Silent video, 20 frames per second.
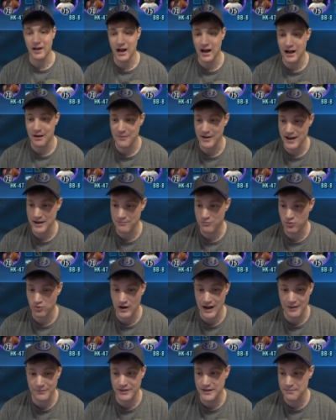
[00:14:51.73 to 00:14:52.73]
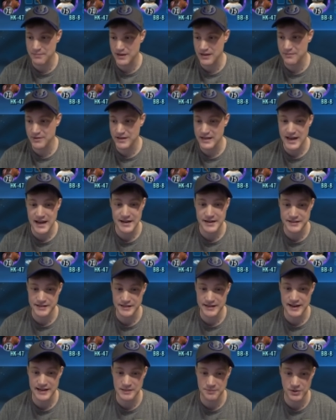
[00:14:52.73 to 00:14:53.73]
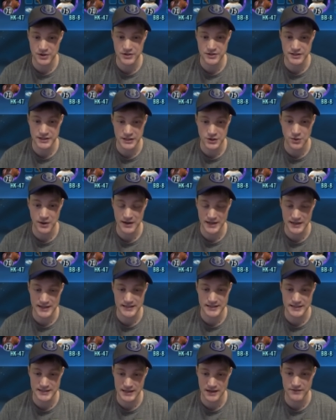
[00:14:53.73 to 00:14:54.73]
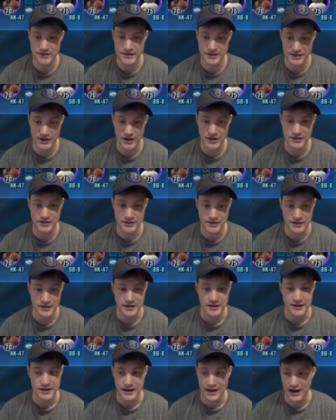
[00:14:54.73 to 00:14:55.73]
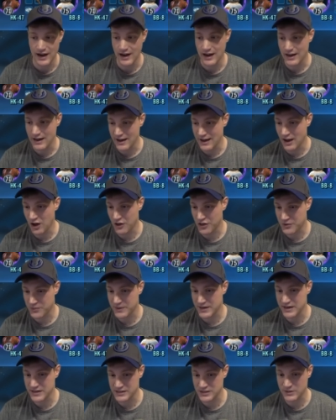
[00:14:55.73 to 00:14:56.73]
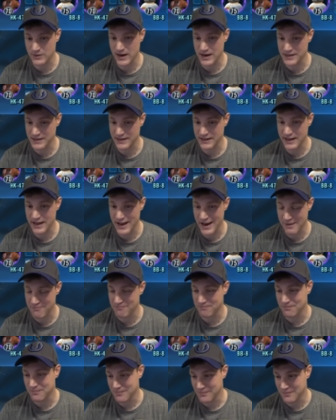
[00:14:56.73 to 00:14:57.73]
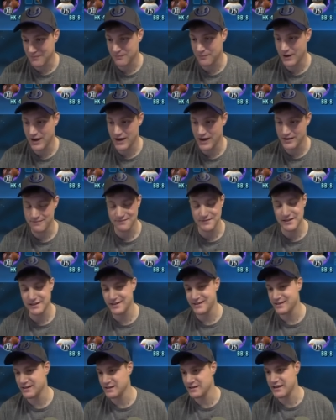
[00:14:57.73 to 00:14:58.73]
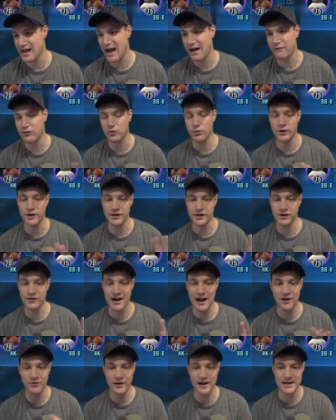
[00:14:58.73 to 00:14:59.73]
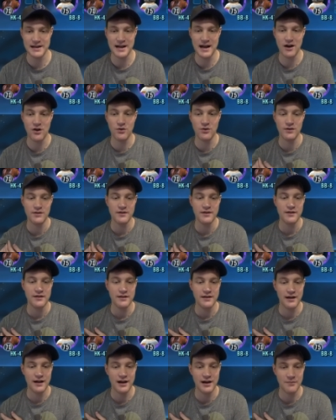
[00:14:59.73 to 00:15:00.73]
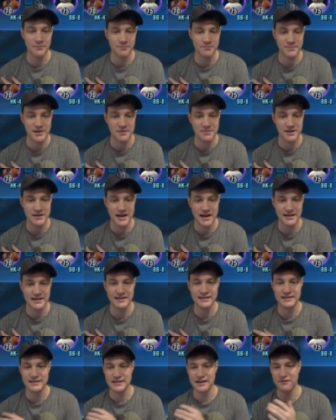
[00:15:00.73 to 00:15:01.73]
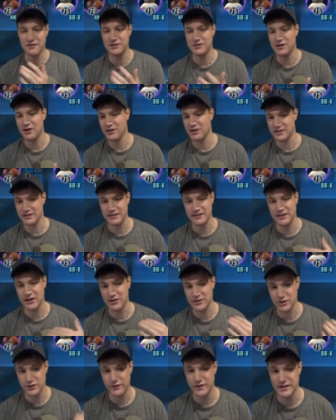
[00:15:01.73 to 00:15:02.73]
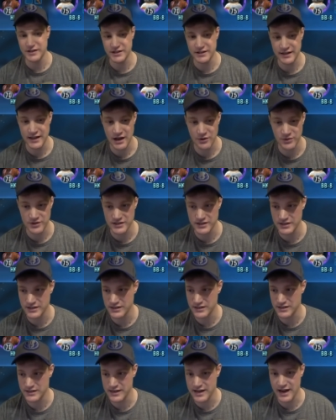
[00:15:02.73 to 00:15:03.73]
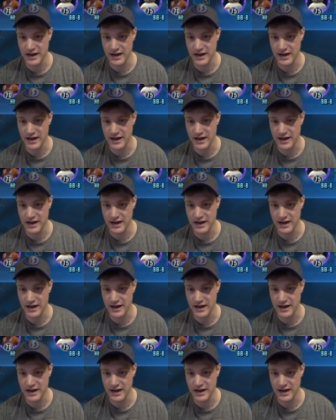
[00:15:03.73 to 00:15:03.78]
Um, and probably BB-8 is the next person you want to get to seven stars. Uh, L3 is great in the game, but not for where you're at right now. Um, BB-8 gets seven stars because he also fits into that resistance